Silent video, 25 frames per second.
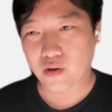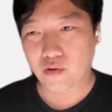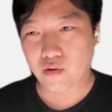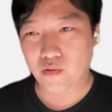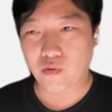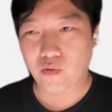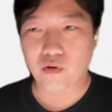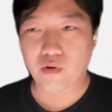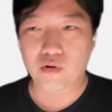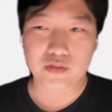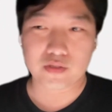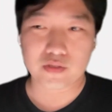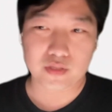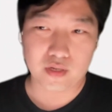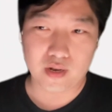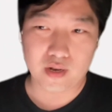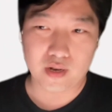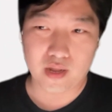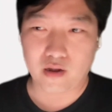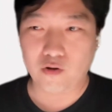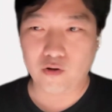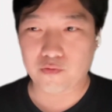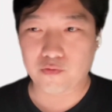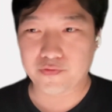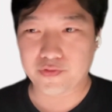or the
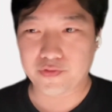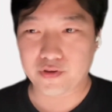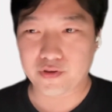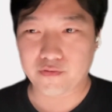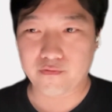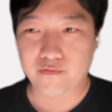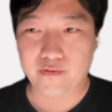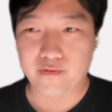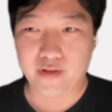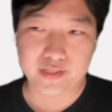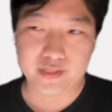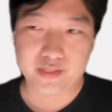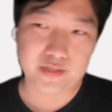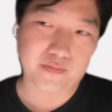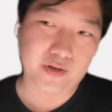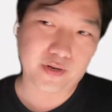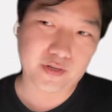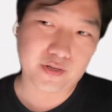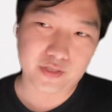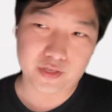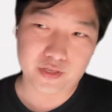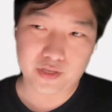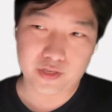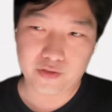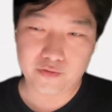lack of the
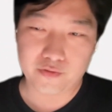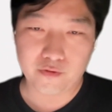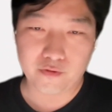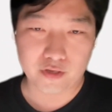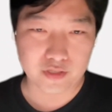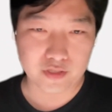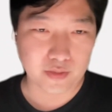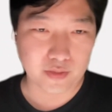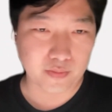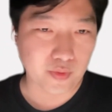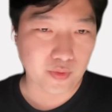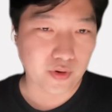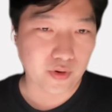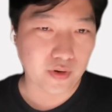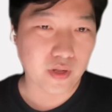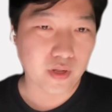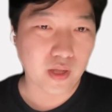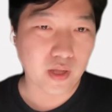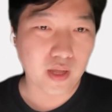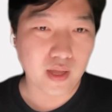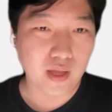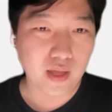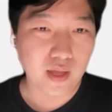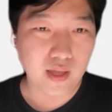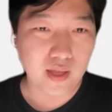flexibility, for example.
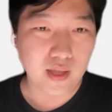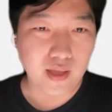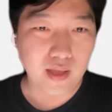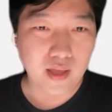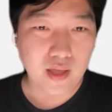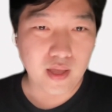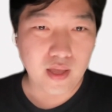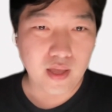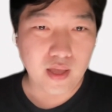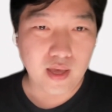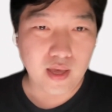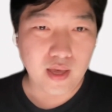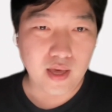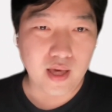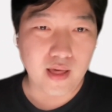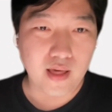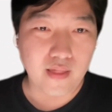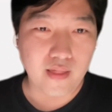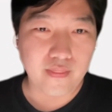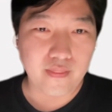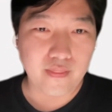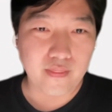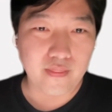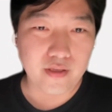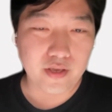
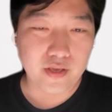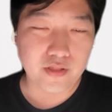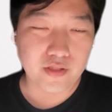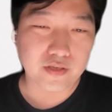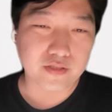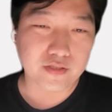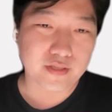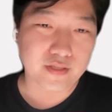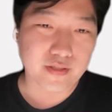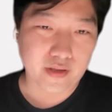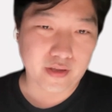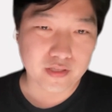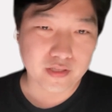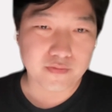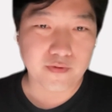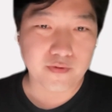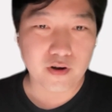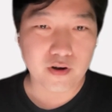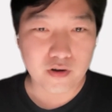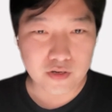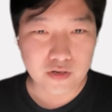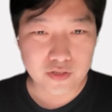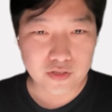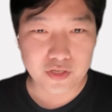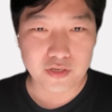And negative
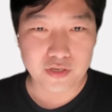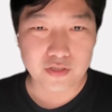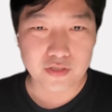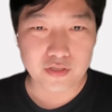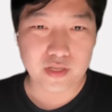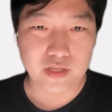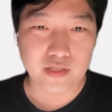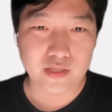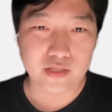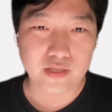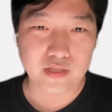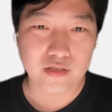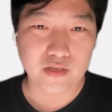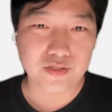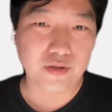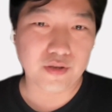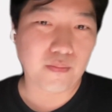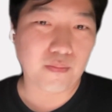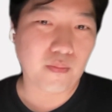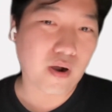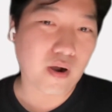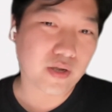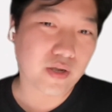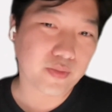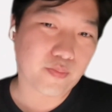cultures then
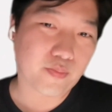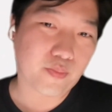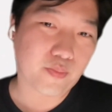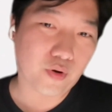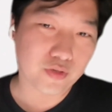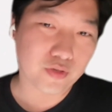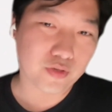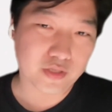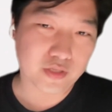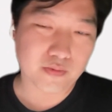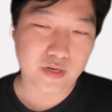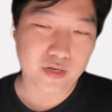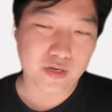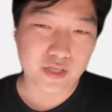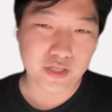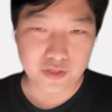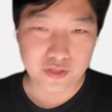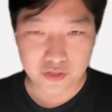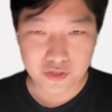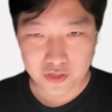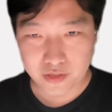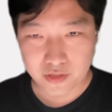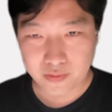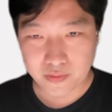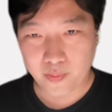undermine positive
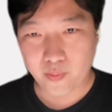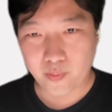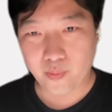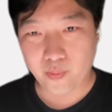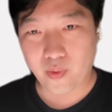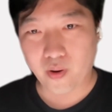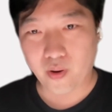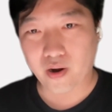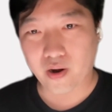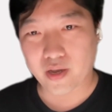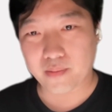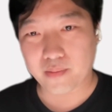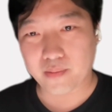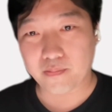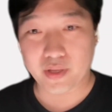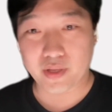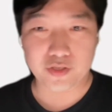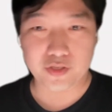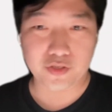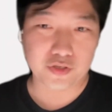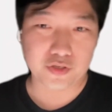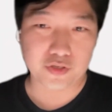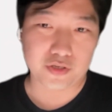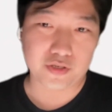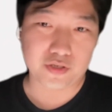leadership by
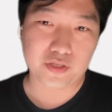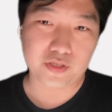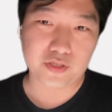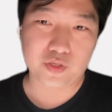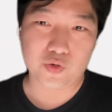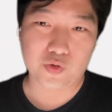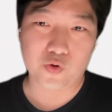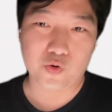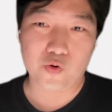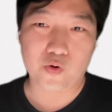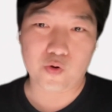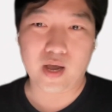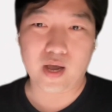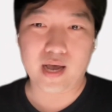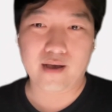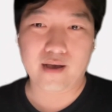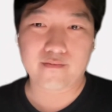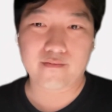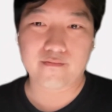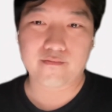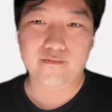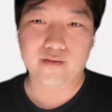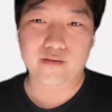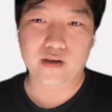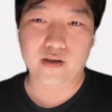managers who
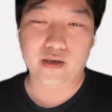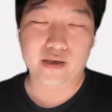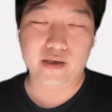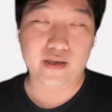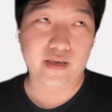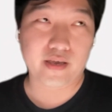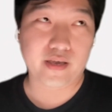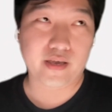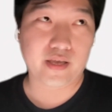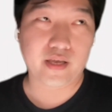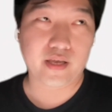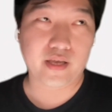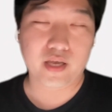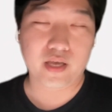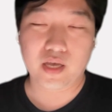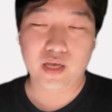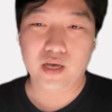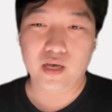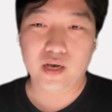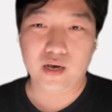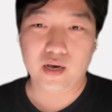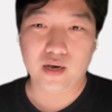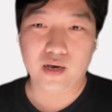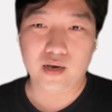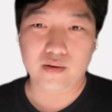have
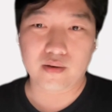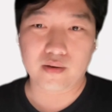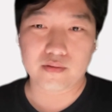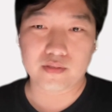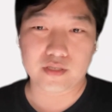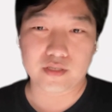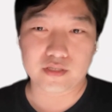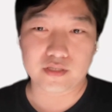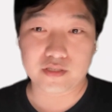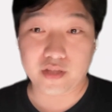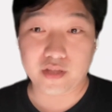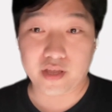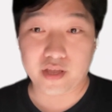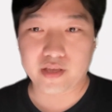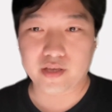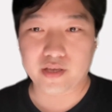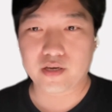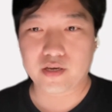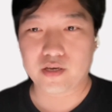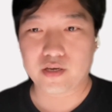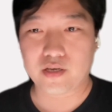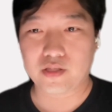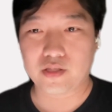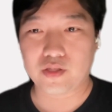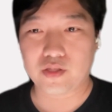the
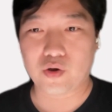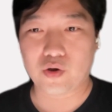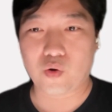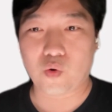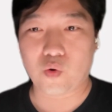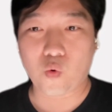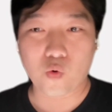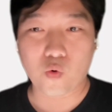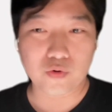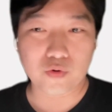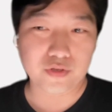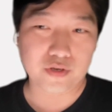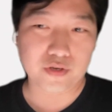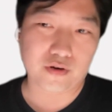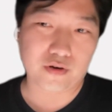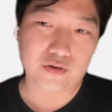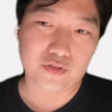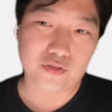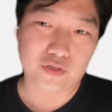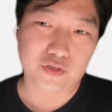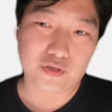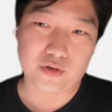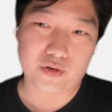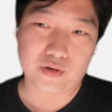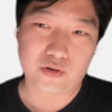stake in the old
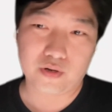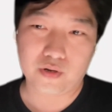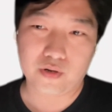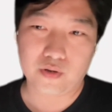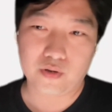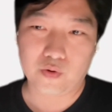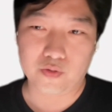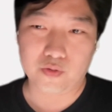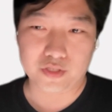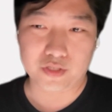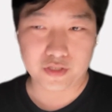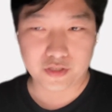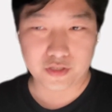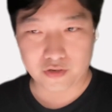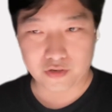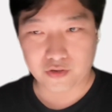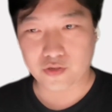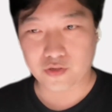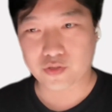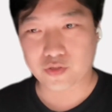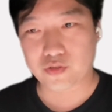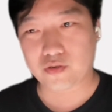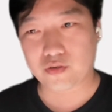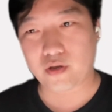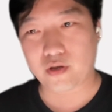culture or
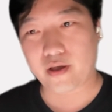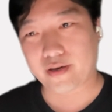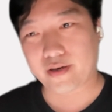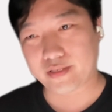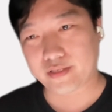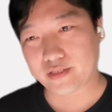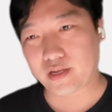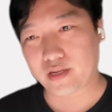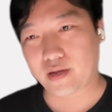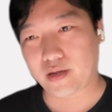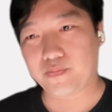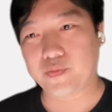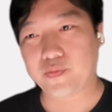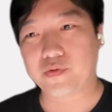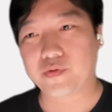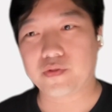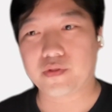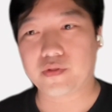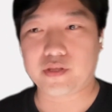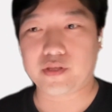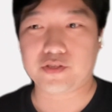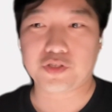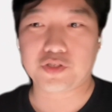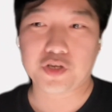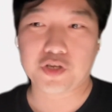struggle to accept
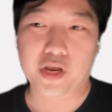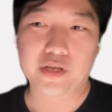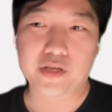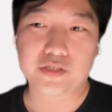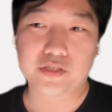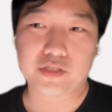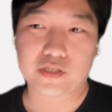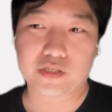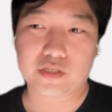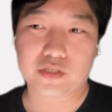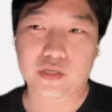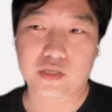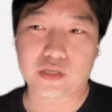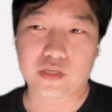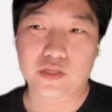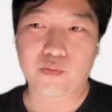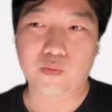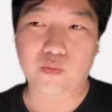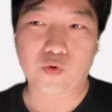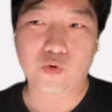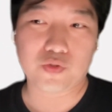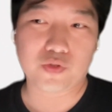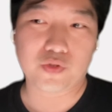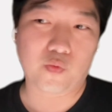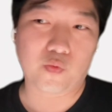the changes in the
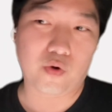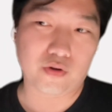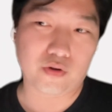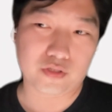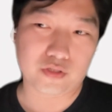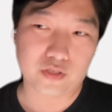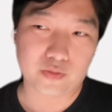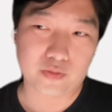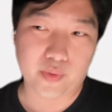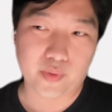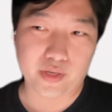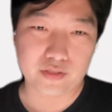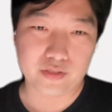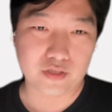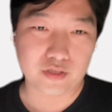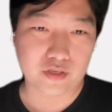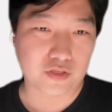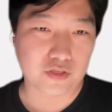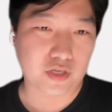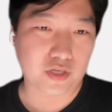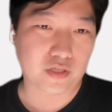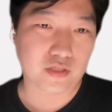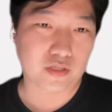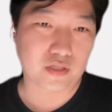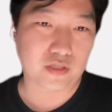modern workspace,
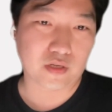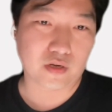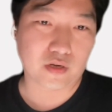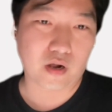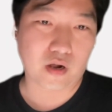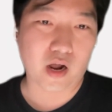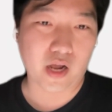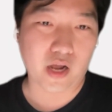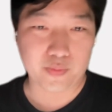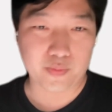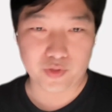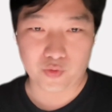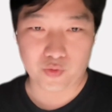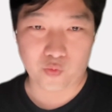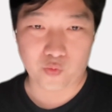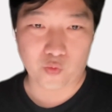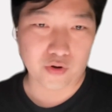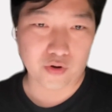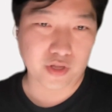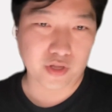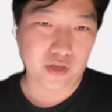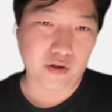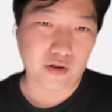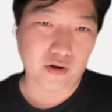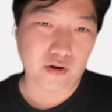such as the hybrid
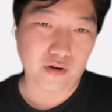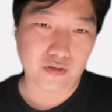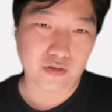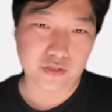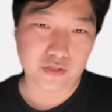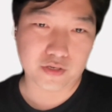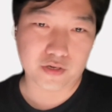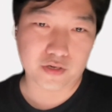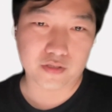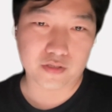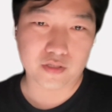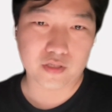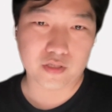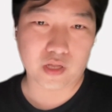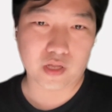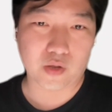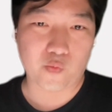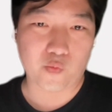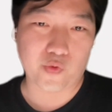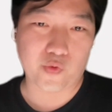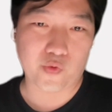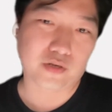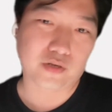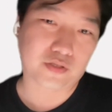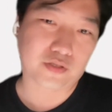working cultures
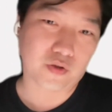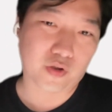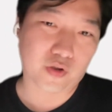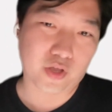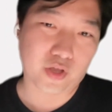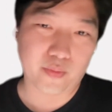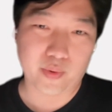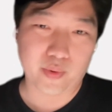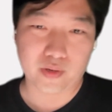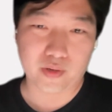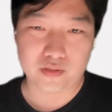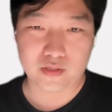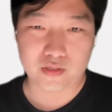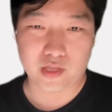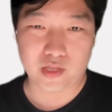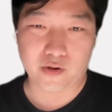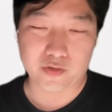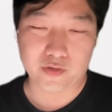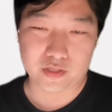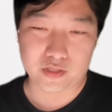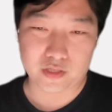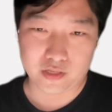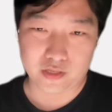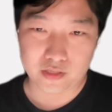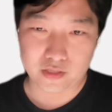that we are talking about
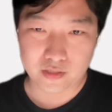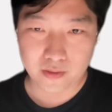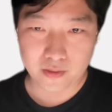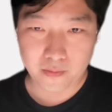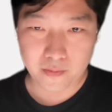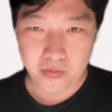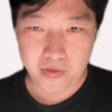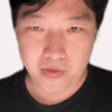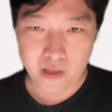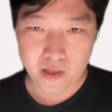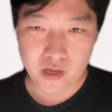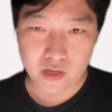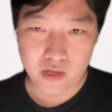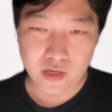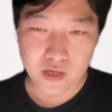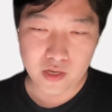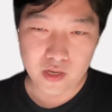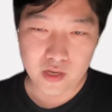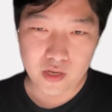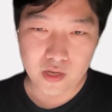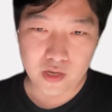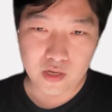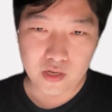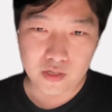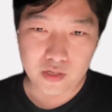nowadays.
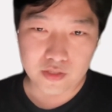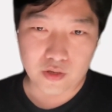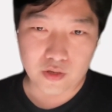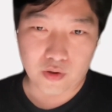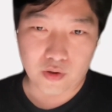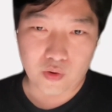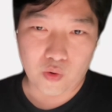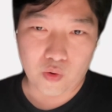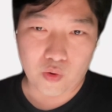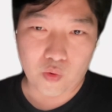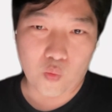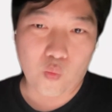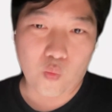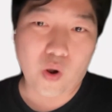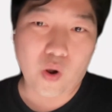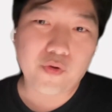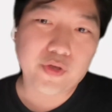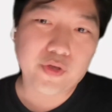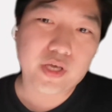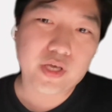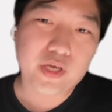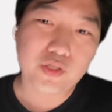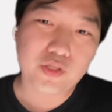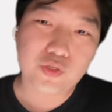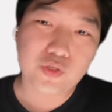So what
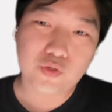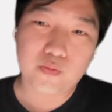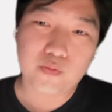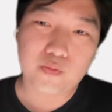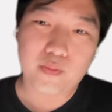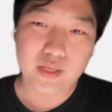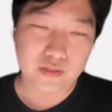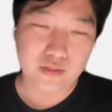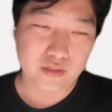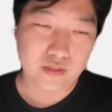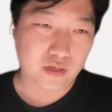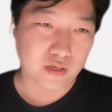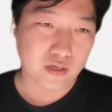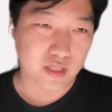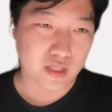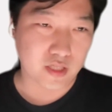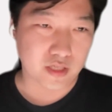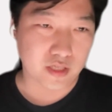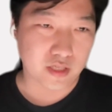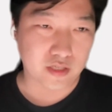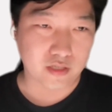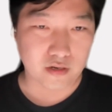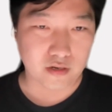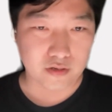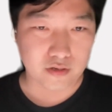you can do better in
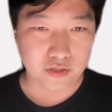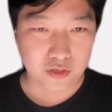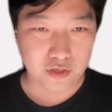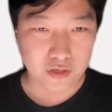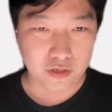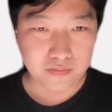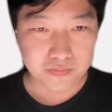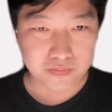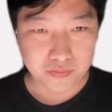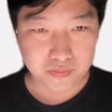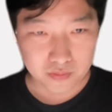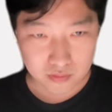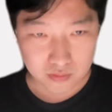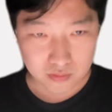this culture?